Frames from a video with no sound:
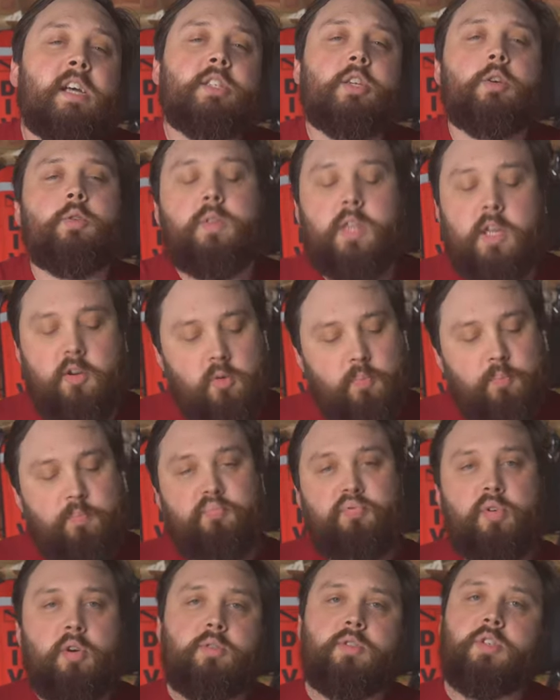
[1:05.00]
So there are
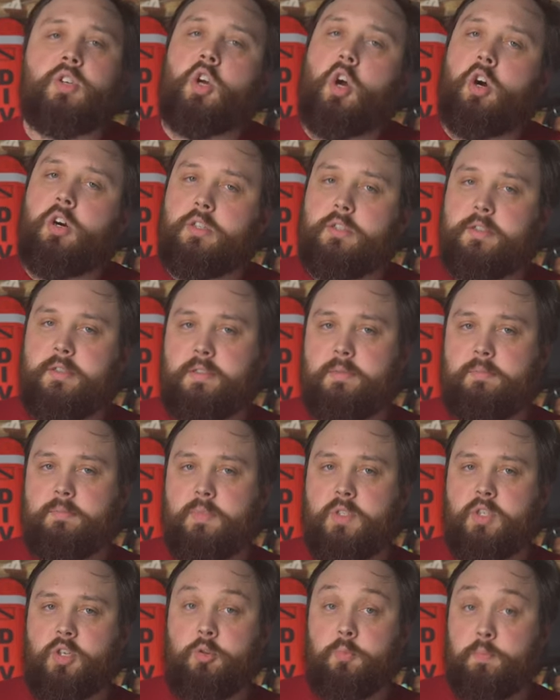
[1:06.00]
pros and cons
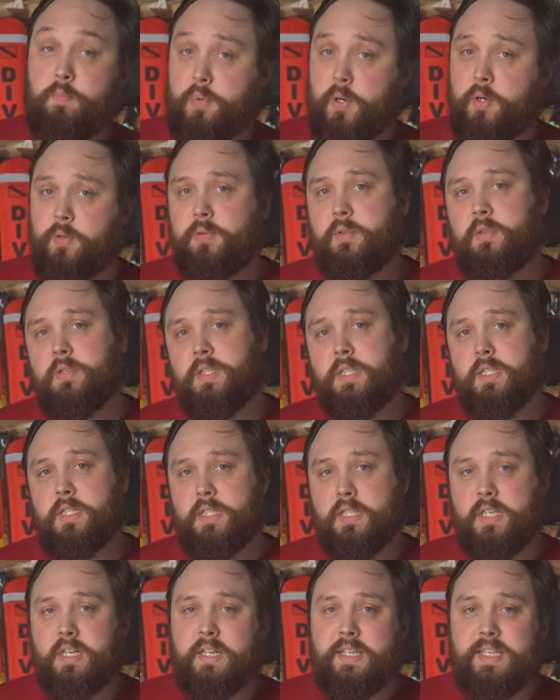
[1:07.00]
to both
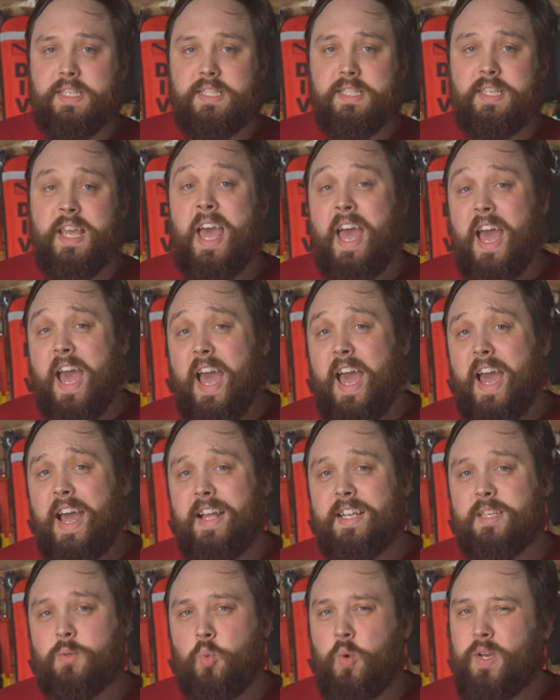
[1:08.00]
designs,
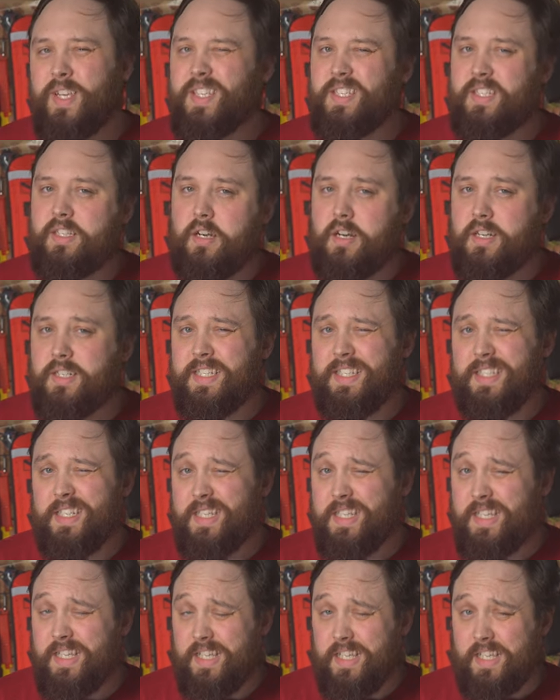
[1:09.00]
and we're starting to
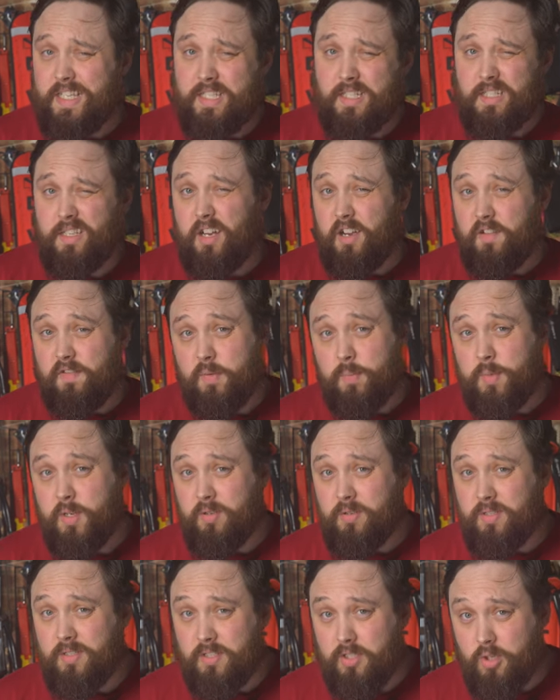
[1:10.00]
see this in dive
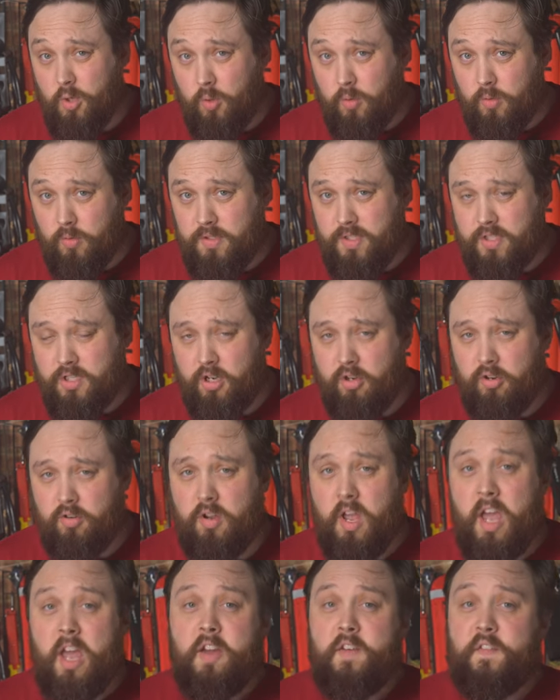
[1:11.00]
computers also.
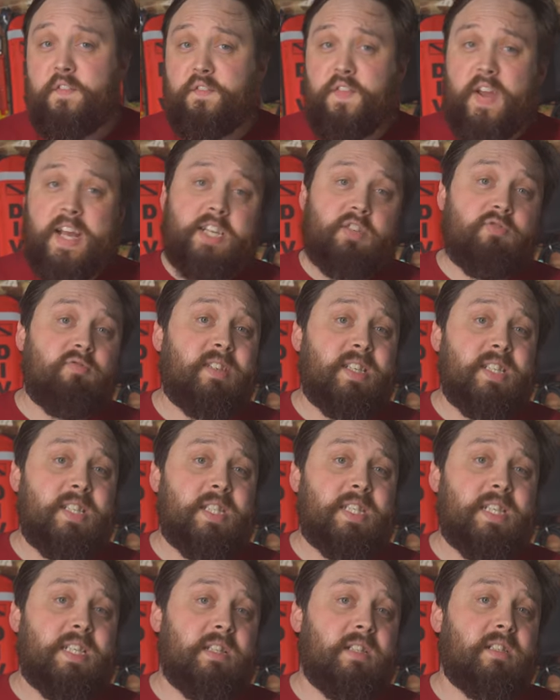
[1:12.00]
Factory
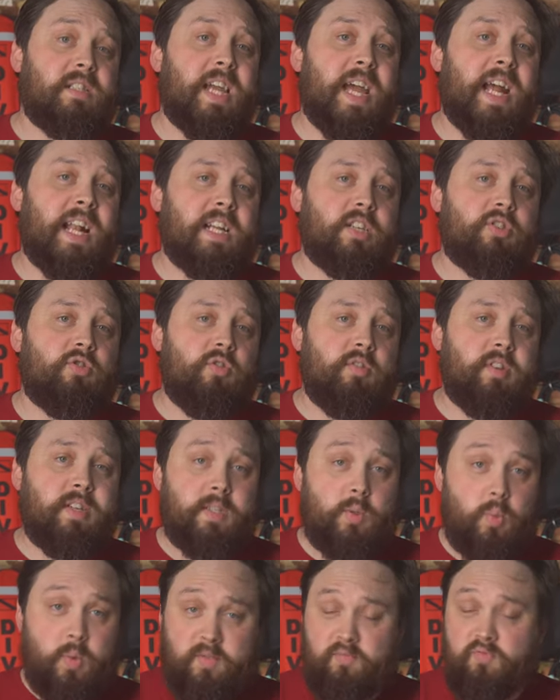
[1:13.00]
sealed
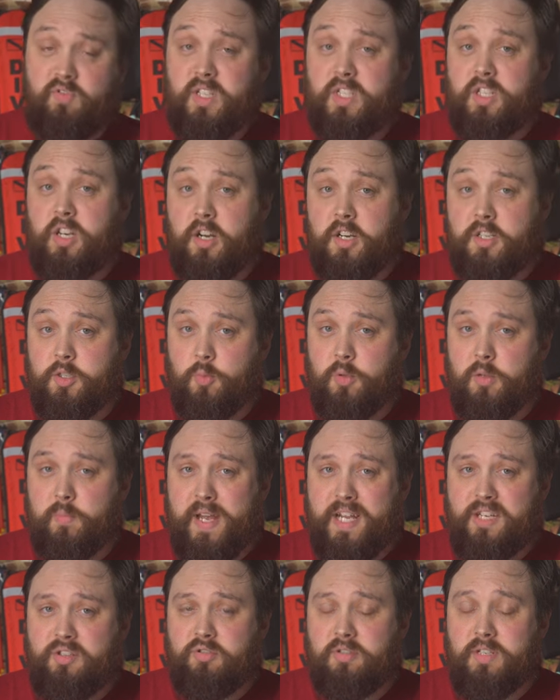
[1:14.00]
electronics with rechargeable
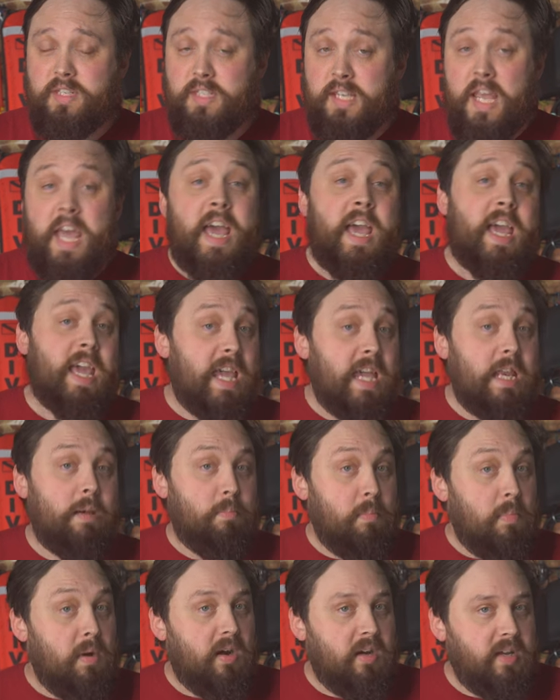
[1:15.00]
batteries,
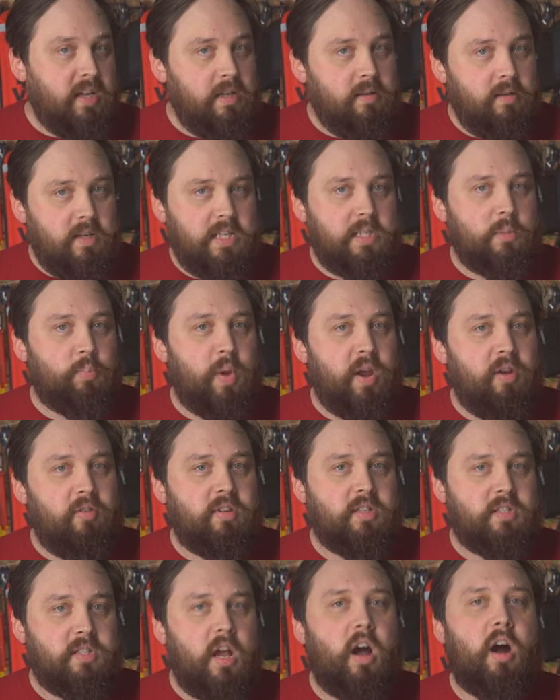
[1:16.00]
in my
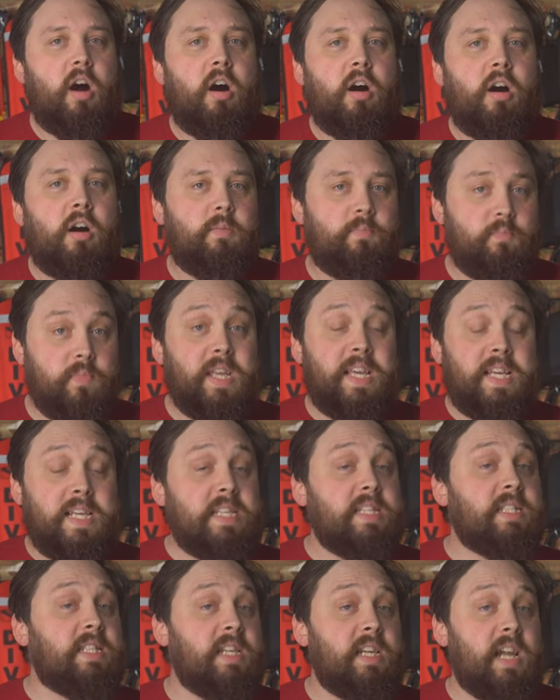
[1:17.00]
experience, are
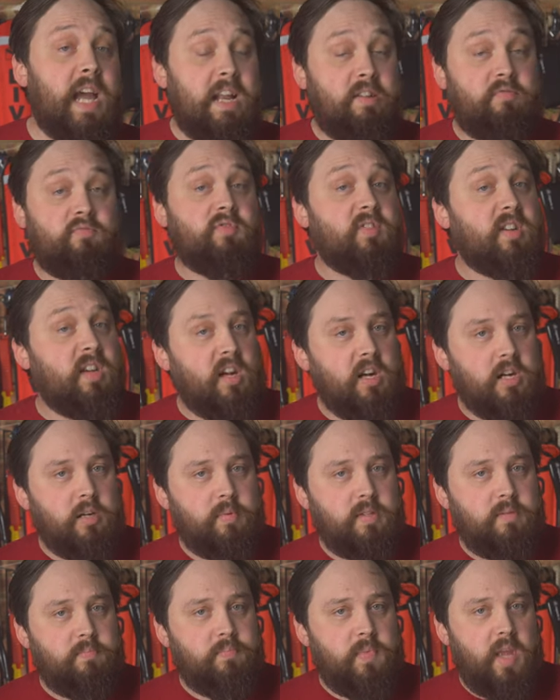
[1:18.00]
easy and
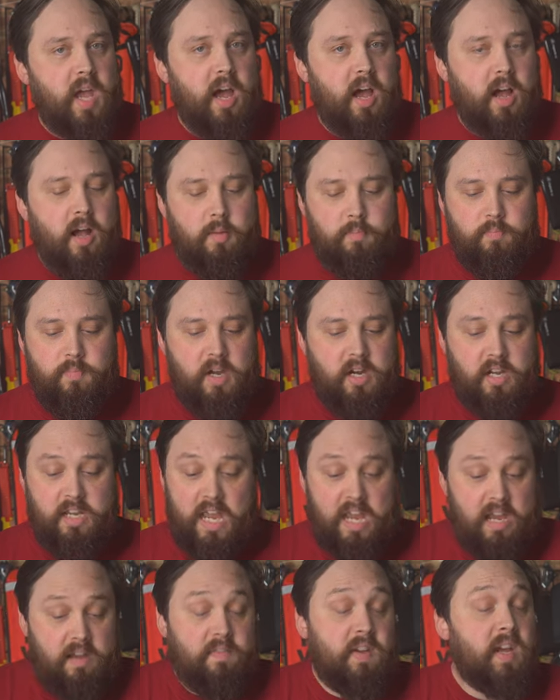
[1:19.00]
reliable. Um, I
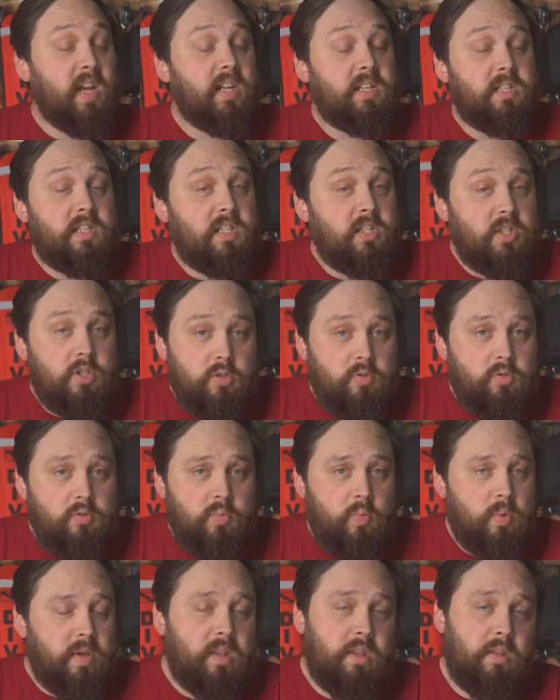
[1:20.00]
have had
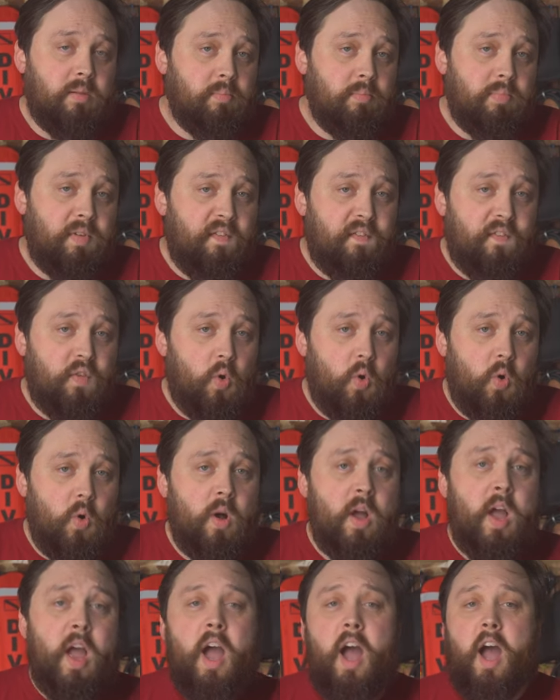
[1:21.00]
issues with them
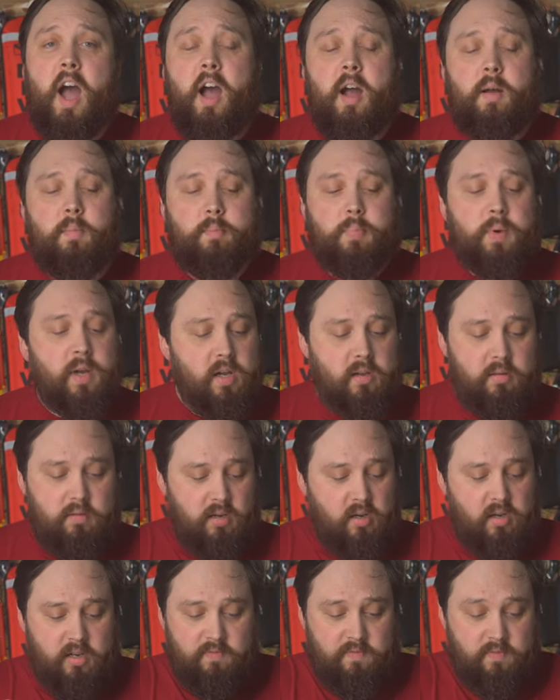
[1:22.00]
before, um, but
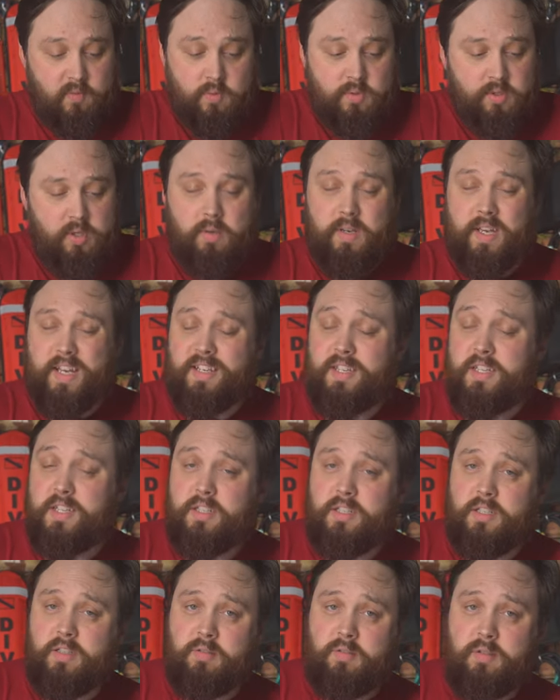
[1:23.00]
I've also had
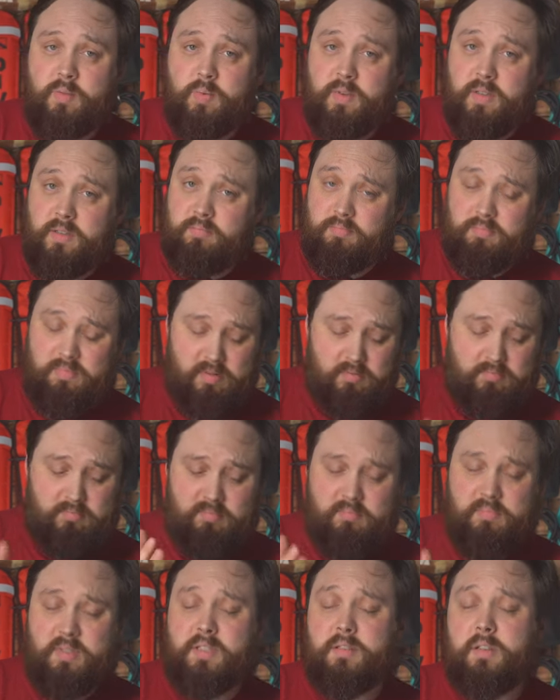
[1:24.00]
issues with
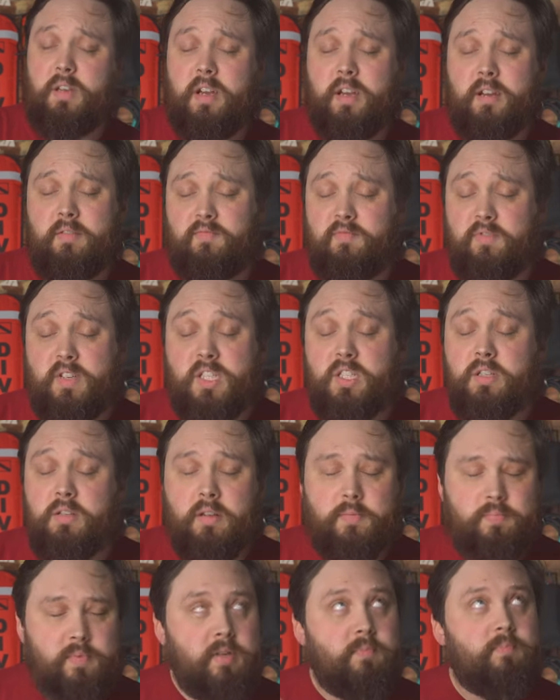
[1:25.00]
uh, re
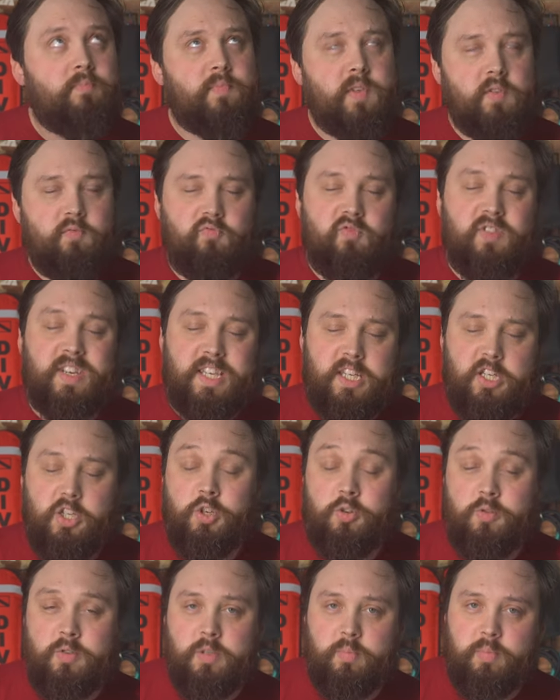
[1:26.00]
no,
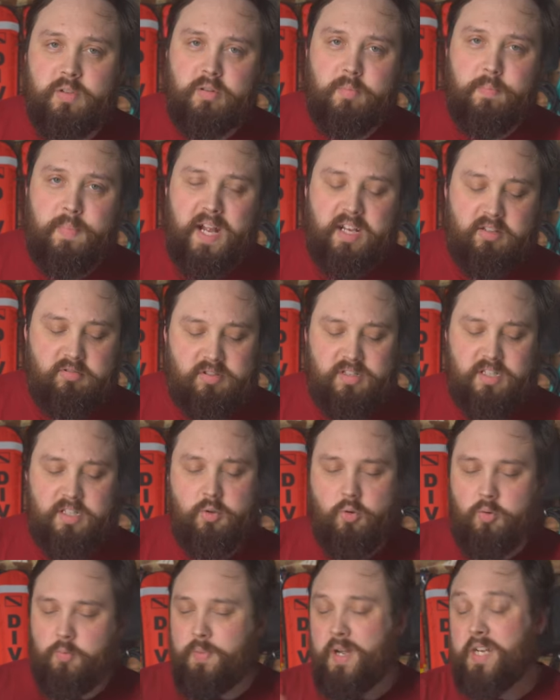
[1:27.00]
reusable
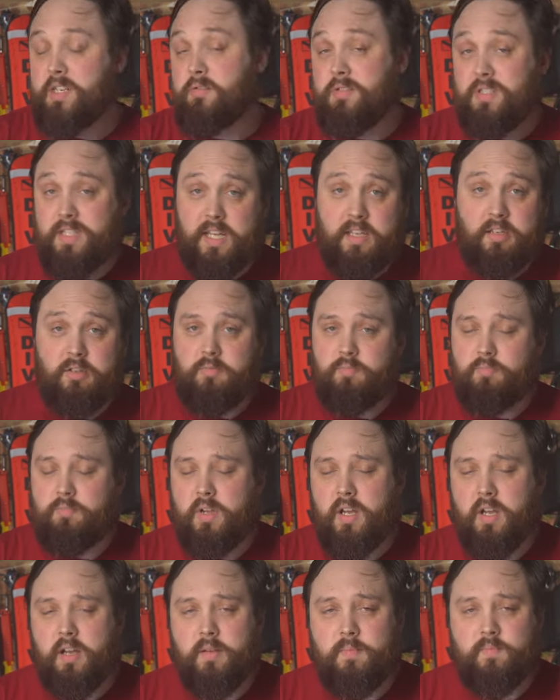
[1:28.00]
batteries, or batteries that you
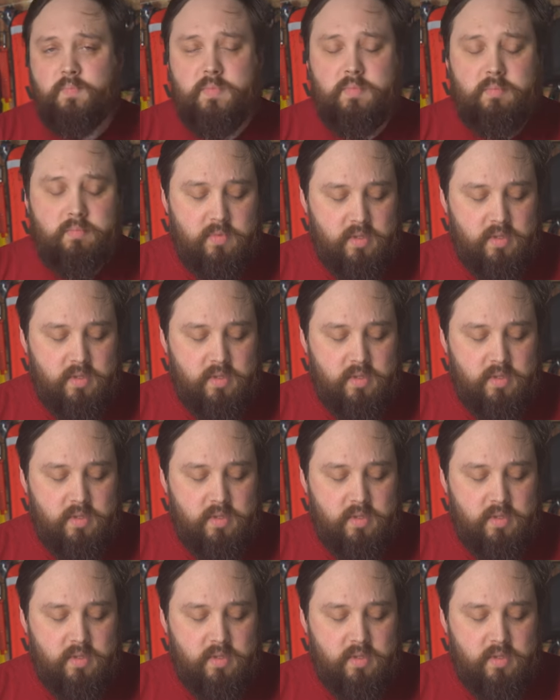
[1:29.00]
um,